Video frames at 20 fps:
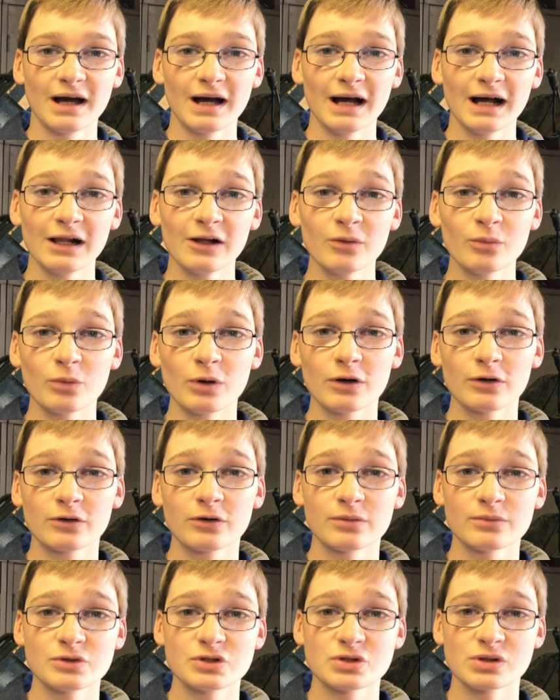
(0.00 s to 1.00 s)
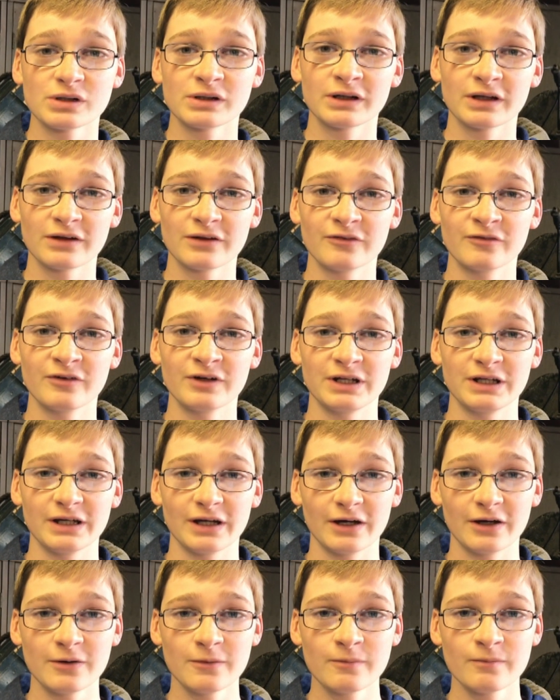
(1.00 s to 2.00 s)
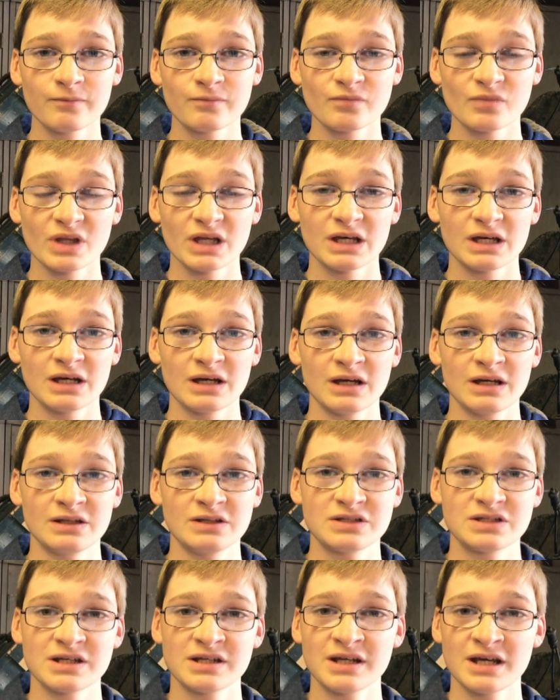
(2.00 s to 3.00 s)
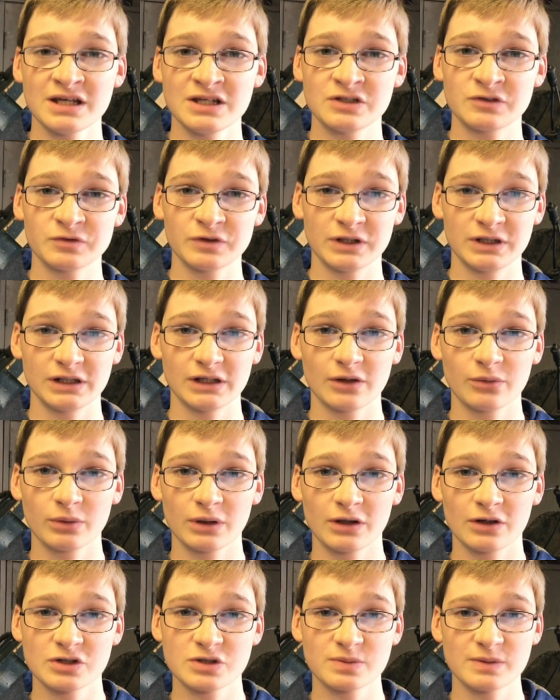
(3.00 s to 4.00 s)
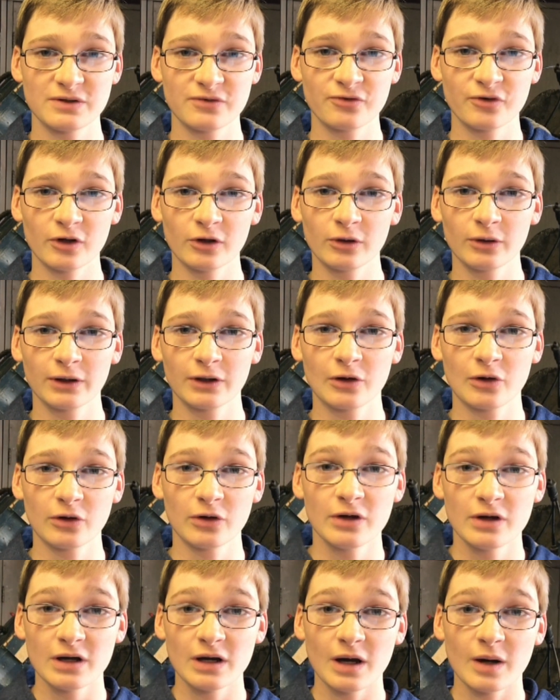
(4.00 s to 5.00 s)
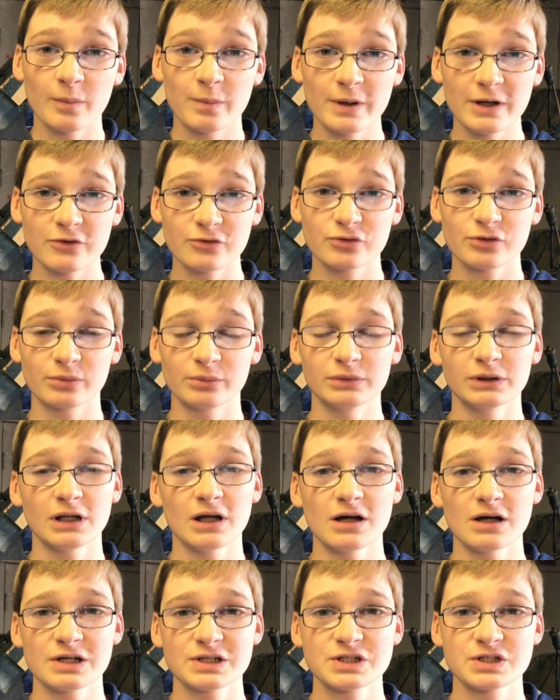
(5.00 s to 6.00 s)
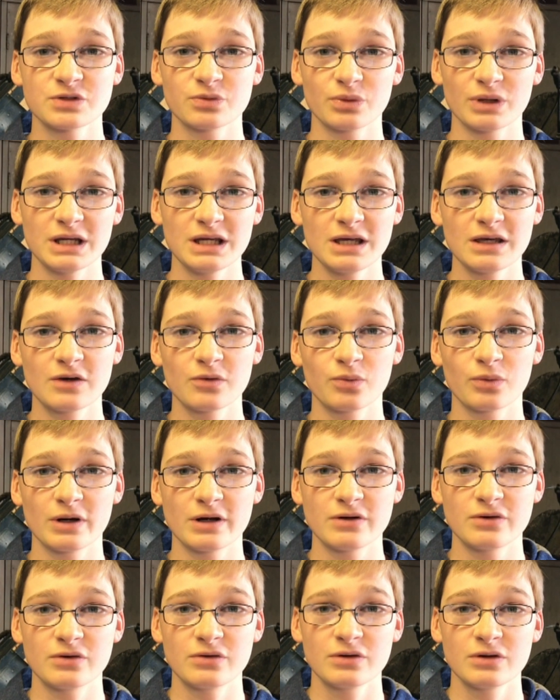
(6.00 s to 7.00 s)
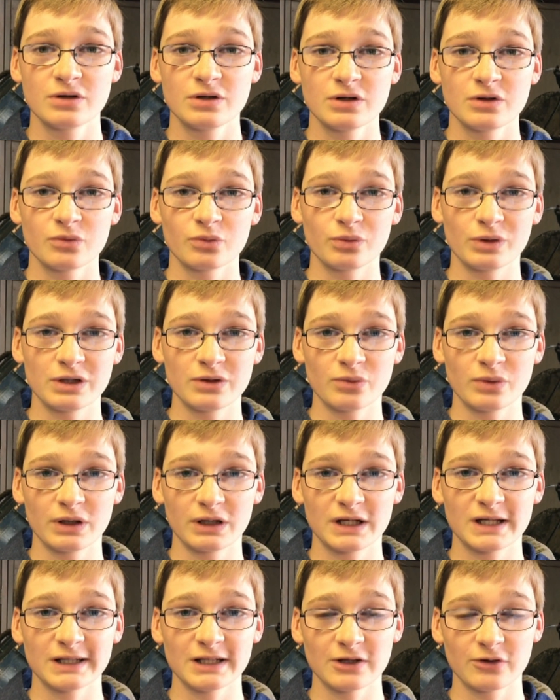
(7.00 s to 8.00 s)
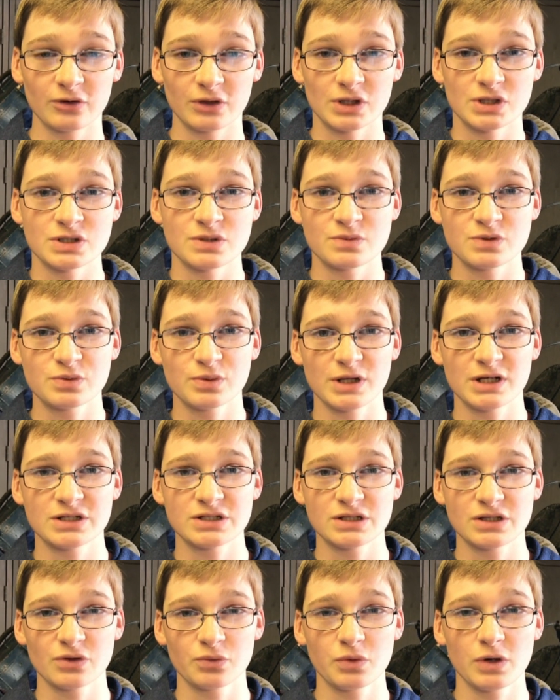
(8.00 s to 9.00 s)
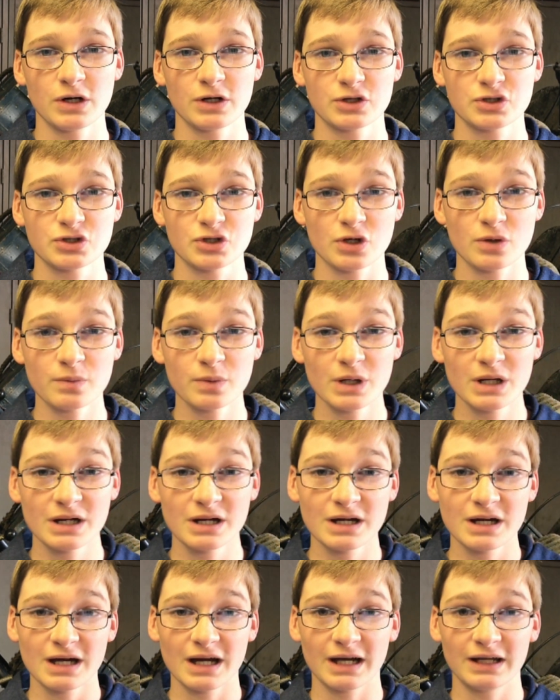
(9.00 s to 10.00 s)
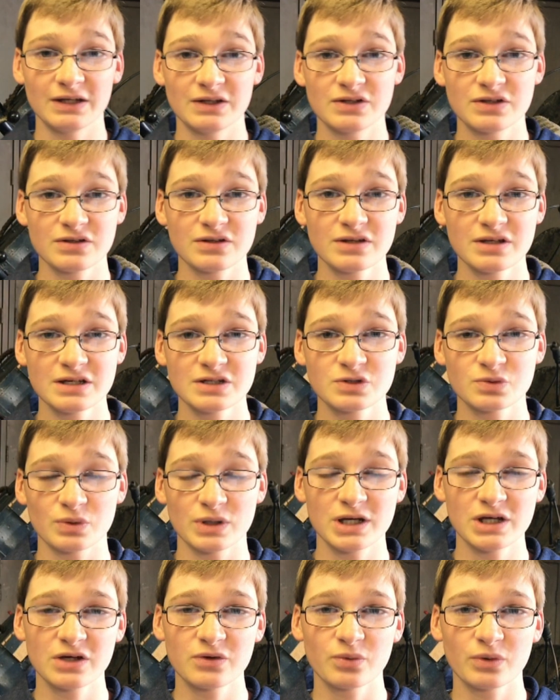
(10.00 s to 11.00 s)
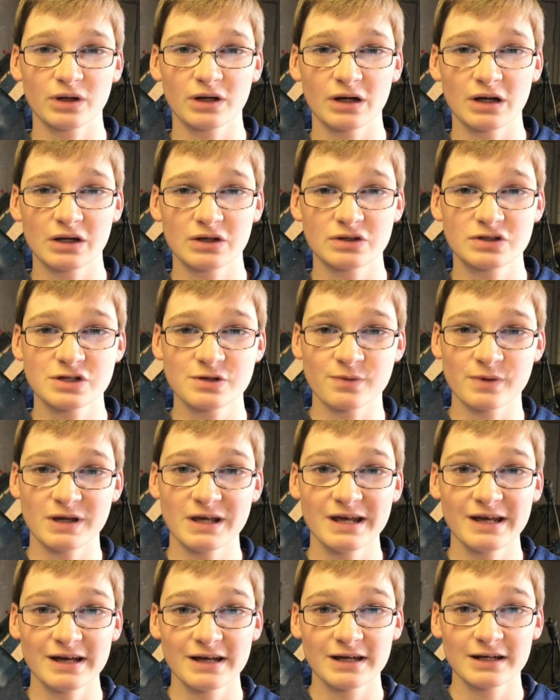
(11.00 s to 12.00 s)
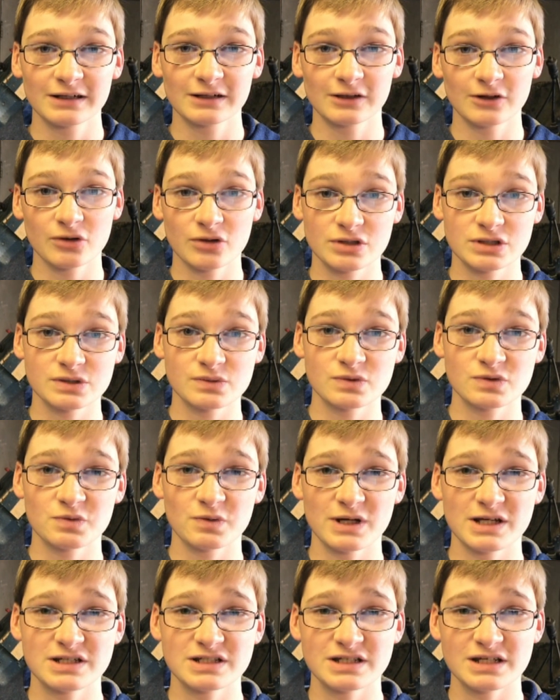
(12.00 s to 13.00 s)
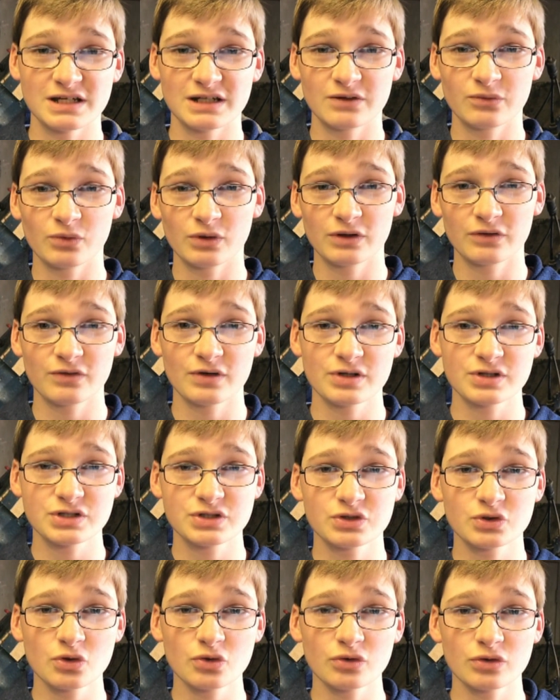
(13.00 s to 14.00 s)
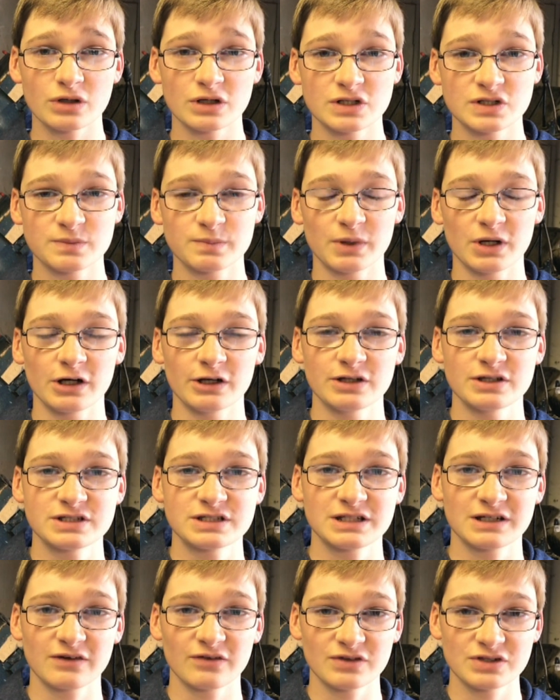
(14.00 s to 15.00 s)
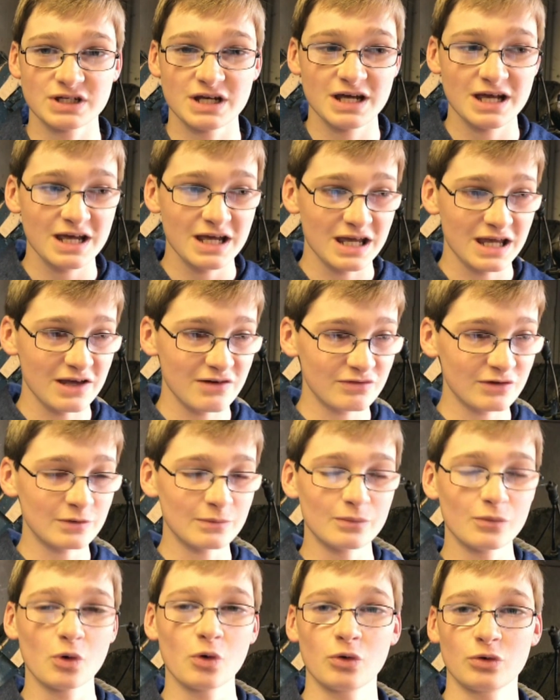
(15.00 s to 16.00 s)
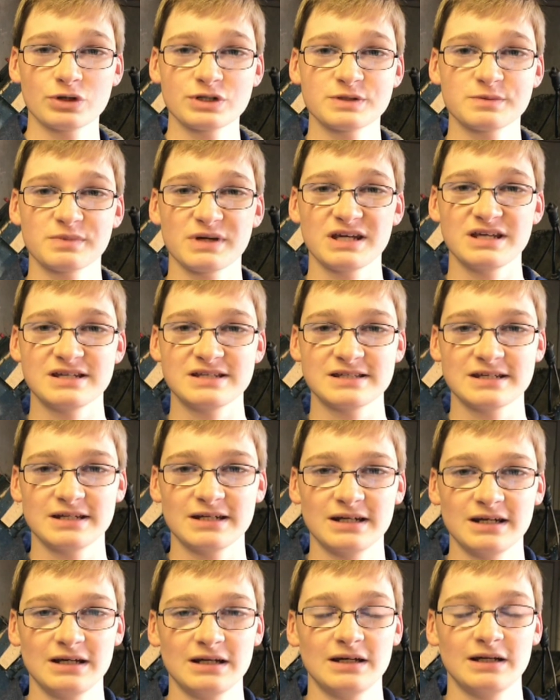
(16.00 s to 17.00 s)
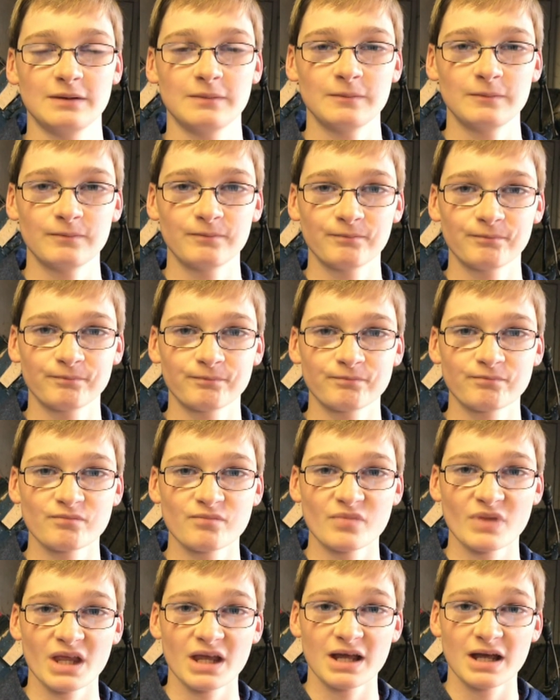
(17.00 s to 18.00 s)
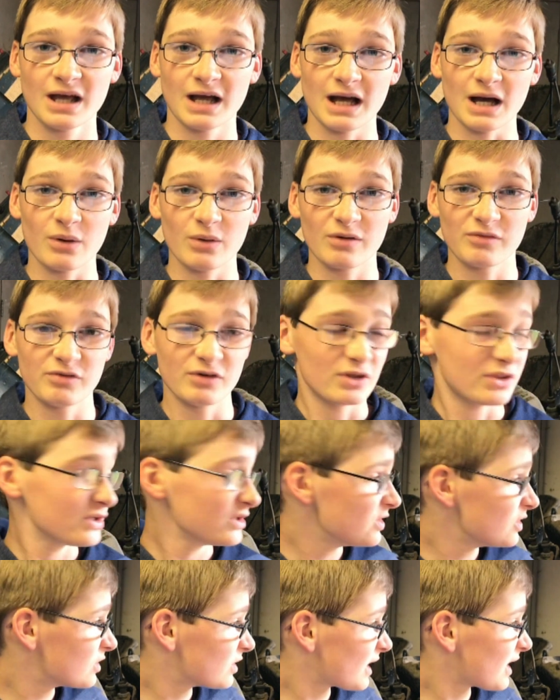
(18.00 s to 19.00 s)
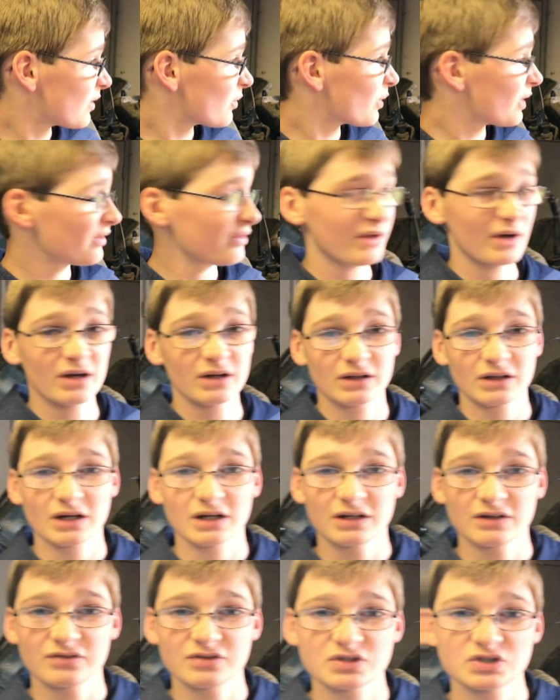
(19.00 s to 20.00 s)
Hello and welcome to another video. In today's video we're going to be following on a bit from last week when we were clearing some space in the workshop, and this week we're going to be clearing some space in one of our storage barns to give us even more space in here. However, the UK weather kind of